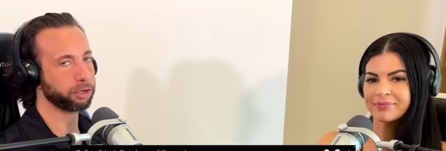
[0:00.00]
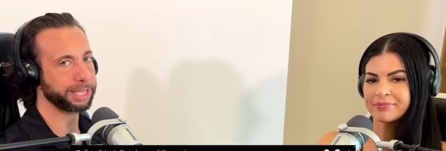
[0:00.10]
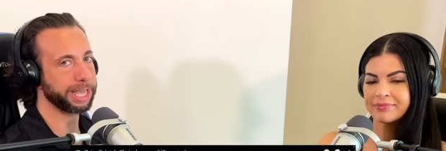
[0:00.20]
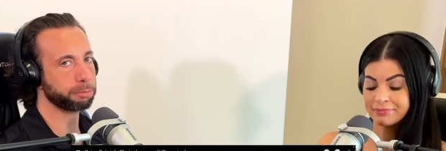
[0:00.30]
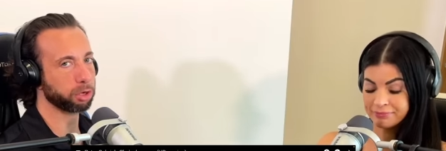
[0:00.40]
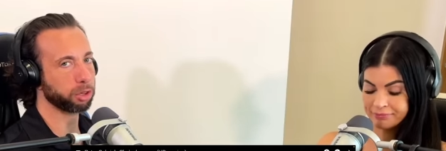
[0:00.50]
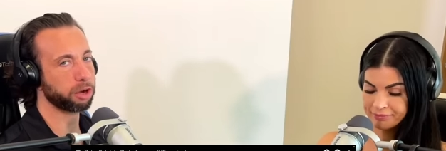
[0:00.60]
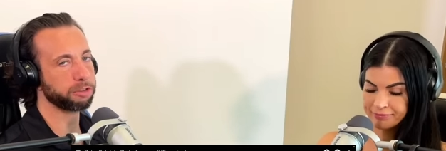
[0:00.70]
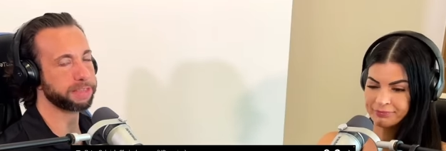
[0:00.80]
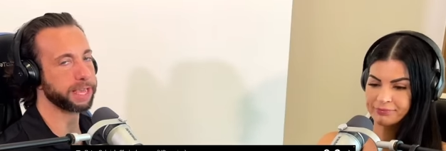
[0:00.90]
Speaker 1: Peter Gabriel,
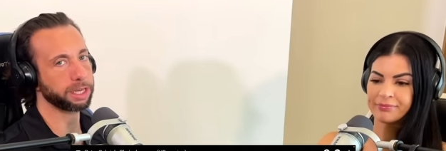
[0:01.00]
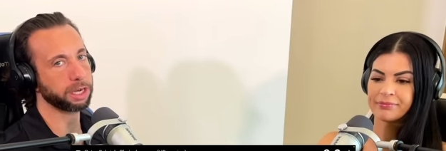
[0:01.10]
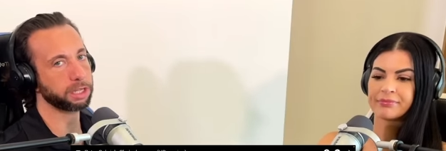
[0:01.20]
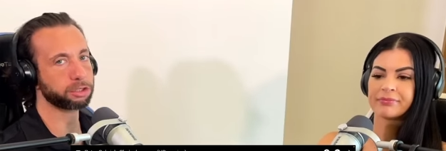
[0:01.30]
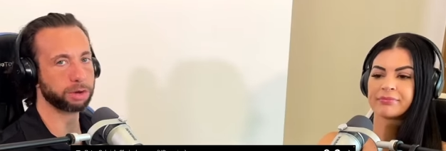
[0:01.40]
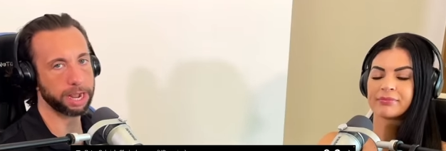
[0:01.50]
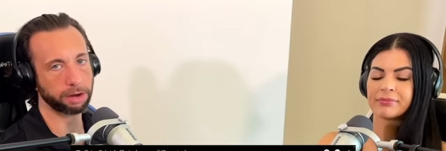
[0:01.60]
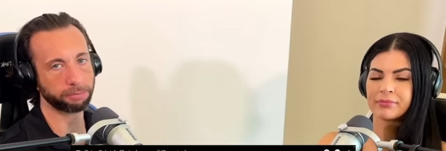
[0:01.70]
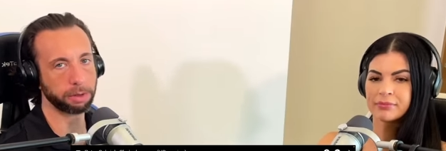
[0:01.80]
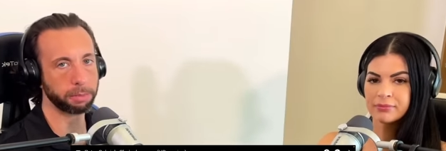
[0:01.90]
our second
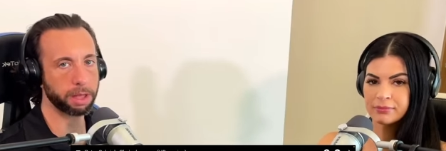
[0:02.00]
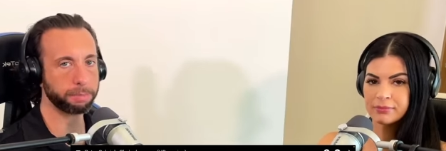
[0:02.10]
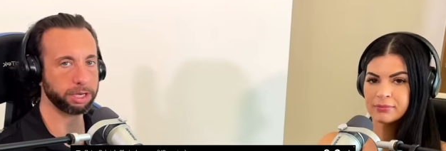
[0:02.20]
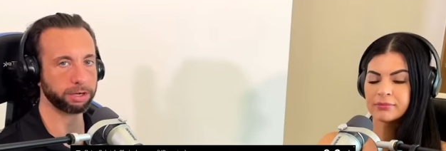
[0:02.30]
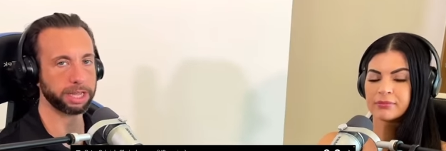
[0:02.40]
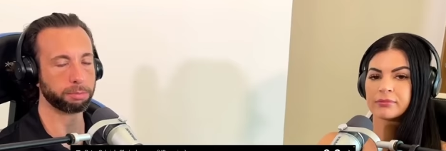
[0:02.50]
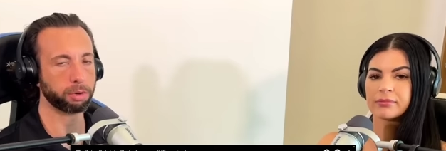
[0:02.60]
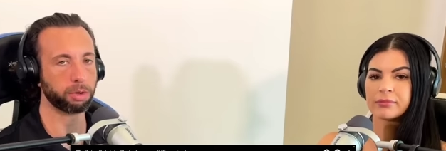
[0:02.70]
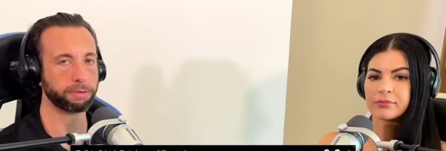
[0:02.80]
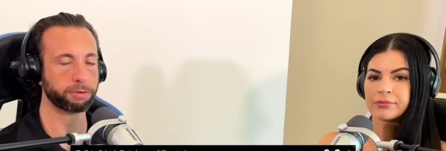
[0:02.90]
track from Peter
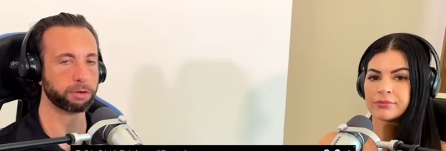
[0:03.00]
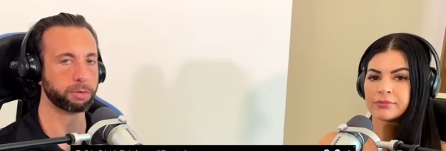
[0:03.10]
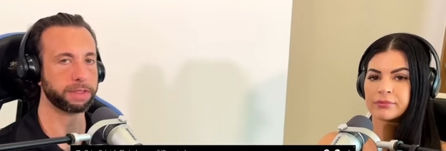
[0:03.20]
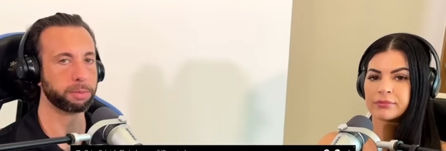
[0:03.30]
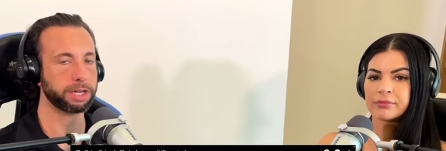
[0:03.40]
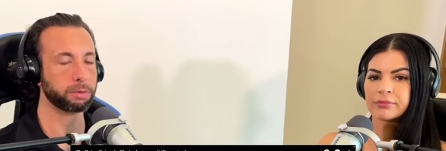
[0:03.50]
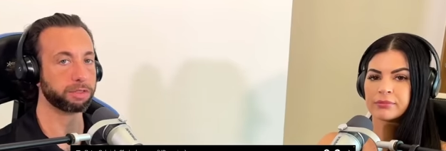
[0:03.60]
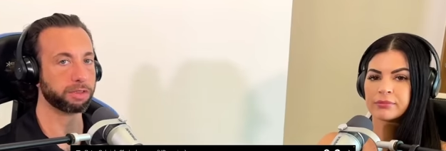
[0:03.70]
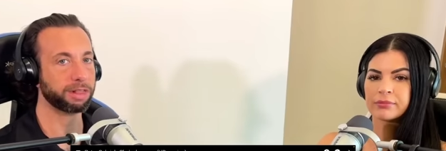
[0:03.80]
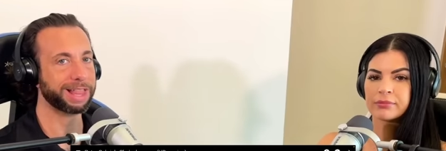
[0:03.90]
Gabriel. The first one that we did
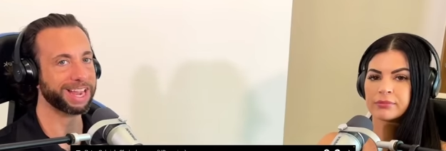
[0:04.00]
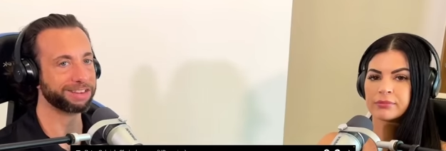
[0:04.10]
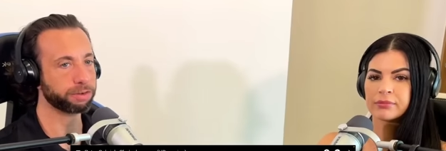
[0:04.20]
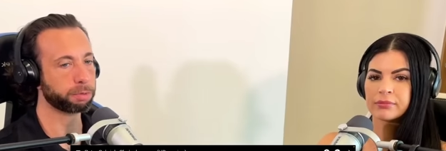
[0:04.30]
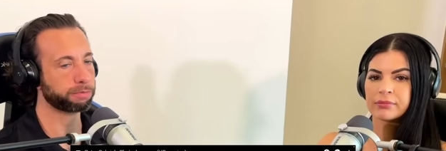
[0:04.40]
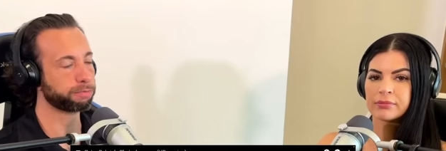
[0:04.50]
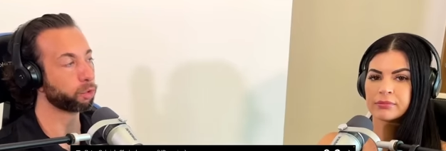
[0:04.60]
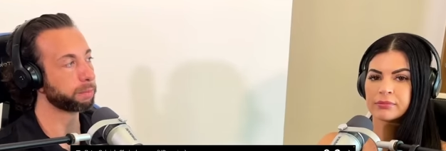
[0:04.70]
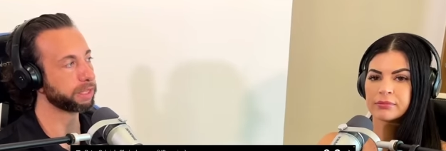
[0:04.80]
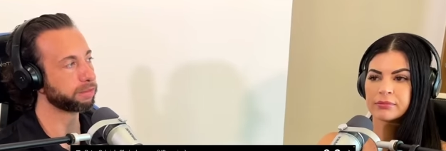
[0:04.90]
was a live
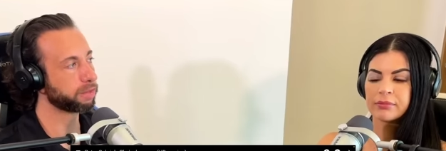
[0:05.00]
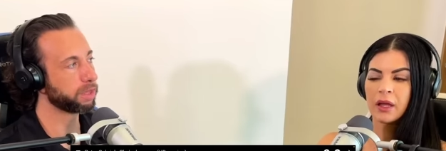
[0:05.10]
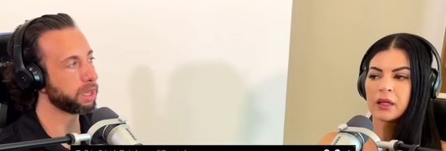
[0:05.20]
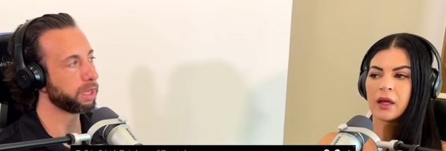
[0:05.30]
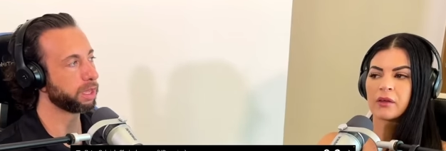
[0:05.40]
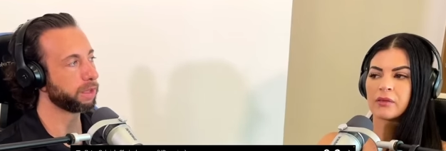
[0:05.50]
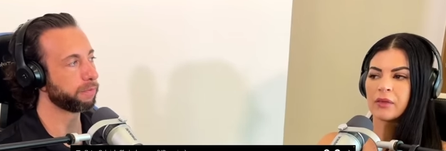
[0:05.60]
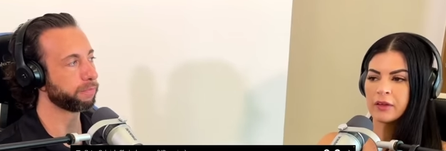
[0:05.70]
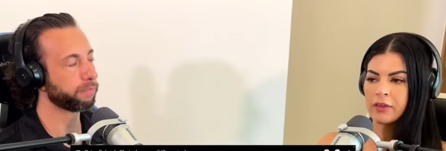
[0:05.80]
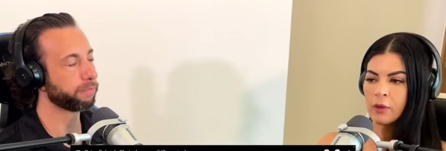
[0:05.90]
performance.
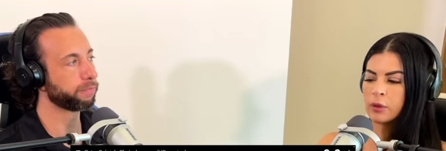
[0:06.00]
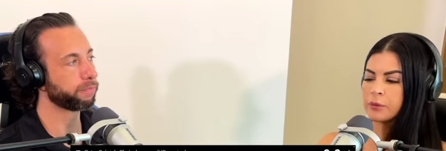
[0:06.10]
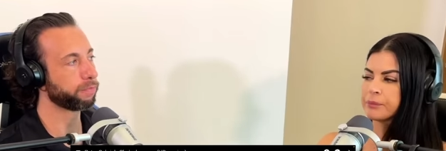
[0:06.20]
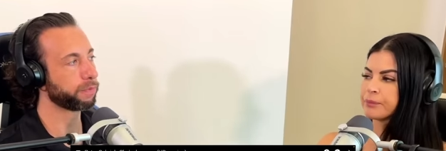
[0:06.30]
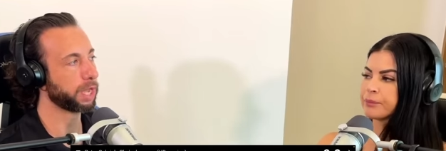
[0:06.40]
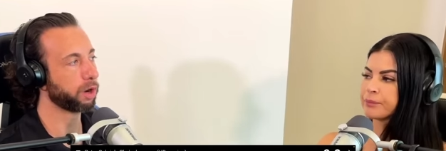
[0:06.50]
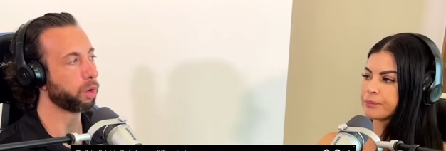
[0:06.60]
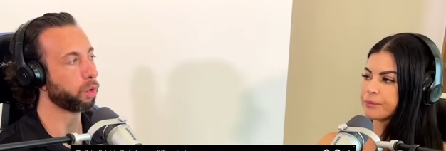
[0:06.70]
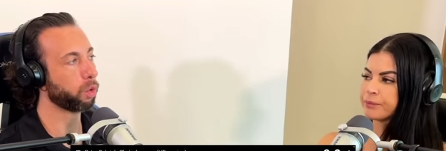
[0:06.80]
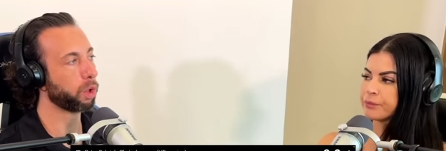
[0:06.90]
Speaker 2: Yes, I like that one.
Speaker 1: It had a
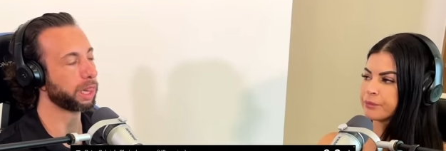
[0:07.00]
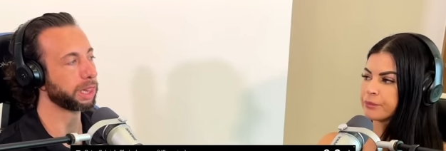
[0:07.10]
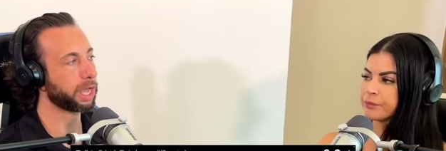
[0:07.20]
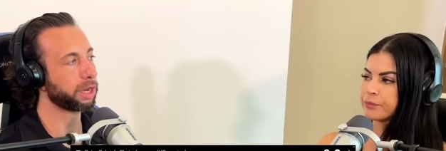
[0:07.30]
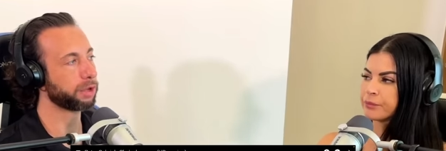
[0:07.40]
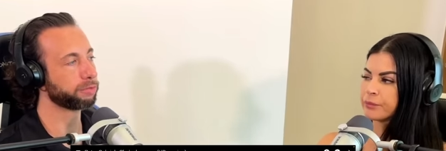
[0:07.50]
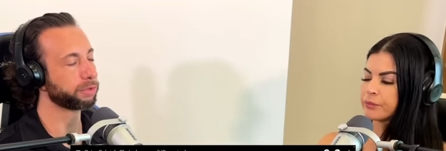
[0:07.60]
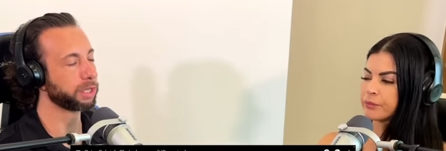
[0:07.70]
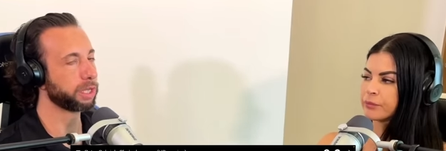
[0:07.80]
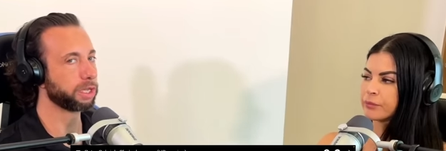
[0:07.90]
whole lot
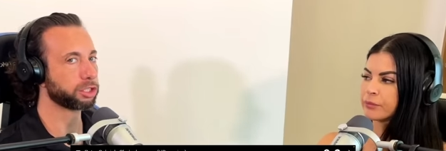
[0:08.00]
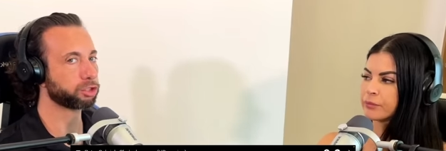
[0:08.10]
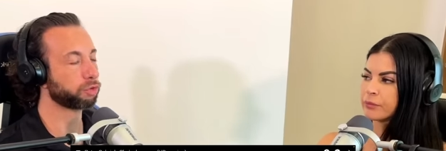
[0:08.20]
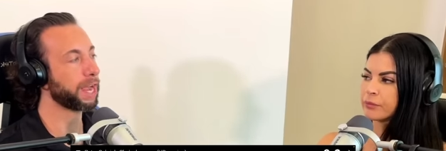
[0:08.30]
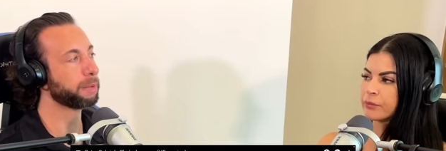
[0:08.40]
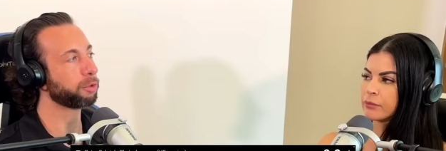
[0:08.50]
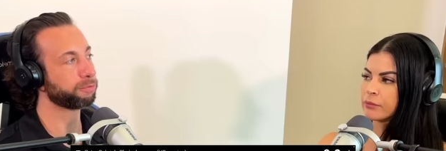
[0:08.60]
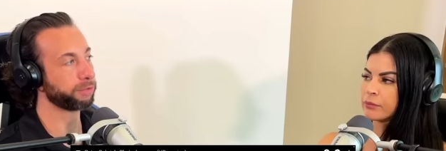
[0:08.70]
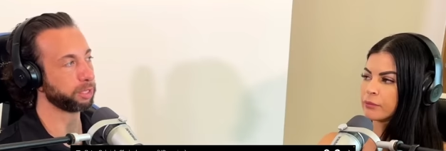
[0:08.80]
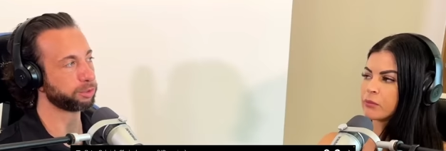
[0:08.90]
of tribal
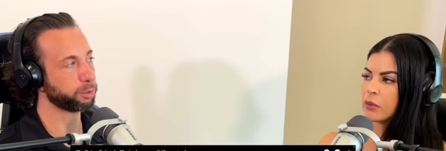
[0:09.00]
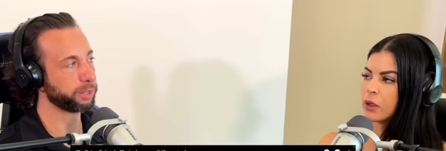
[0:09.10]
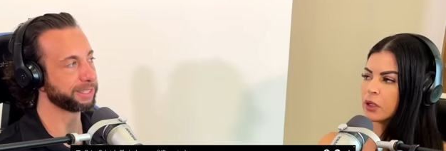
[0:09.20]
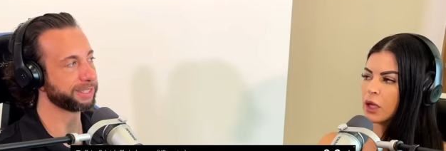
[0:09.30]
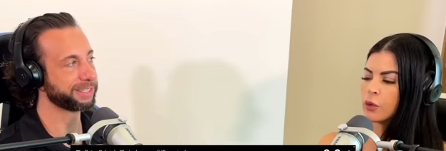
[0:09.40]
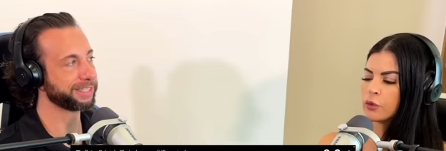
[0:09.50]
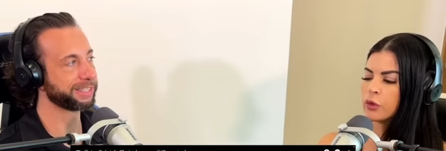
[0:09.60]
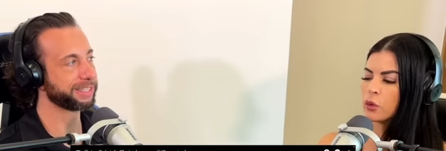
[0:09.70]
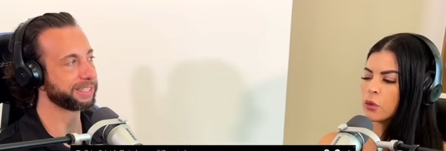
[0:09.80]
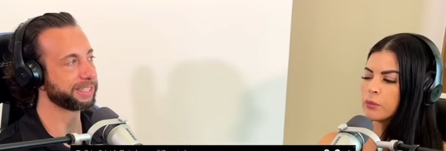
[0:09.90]
feel to it. Yeah, it was
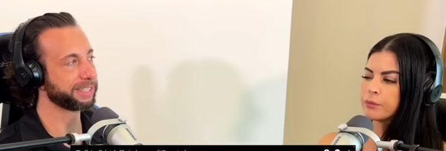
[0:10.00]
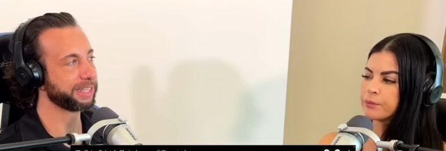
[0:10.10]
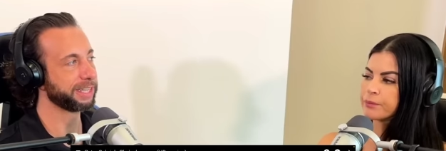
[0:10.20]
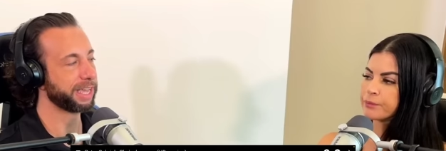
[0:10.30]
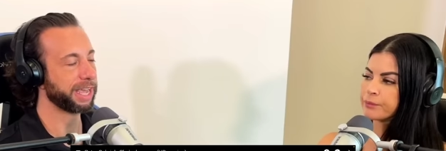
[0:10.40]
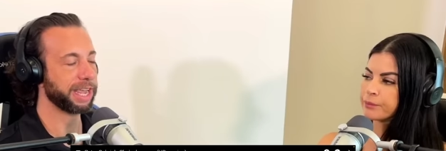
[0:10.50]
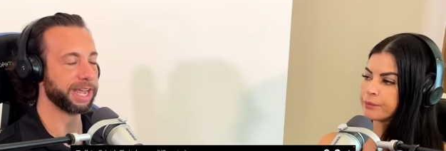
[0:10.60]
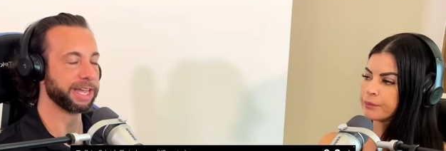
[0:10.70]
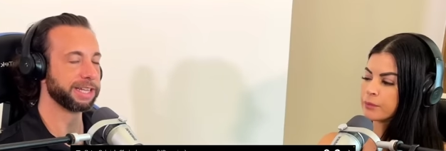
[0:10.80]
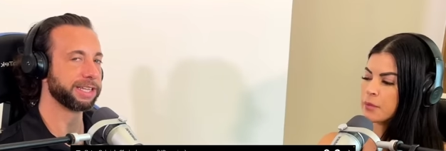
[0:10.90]
really cool.
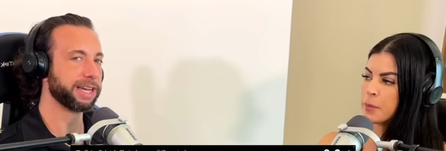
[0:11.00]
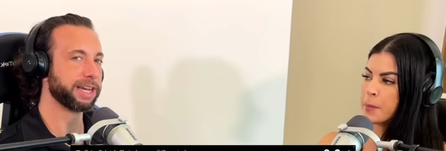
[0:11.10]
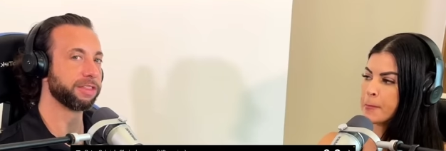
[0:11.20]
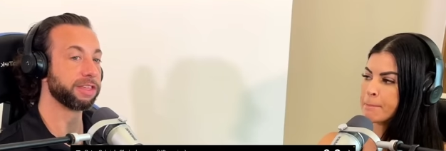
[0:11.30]
And uh,